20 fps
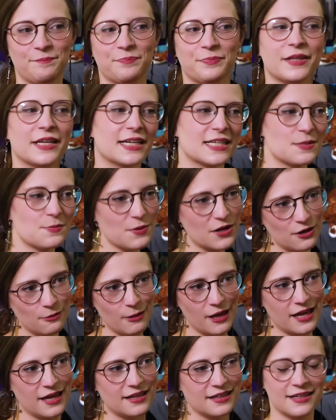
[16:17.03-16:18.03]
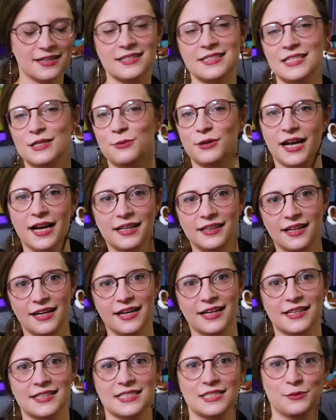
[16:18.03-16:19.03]
experiment and see what I
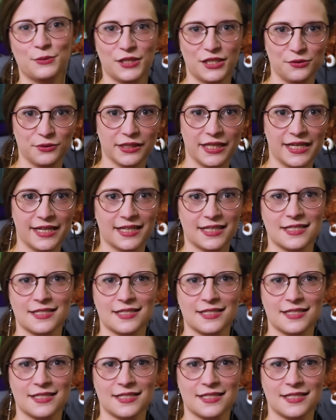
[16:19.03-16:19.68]
like and see what you like.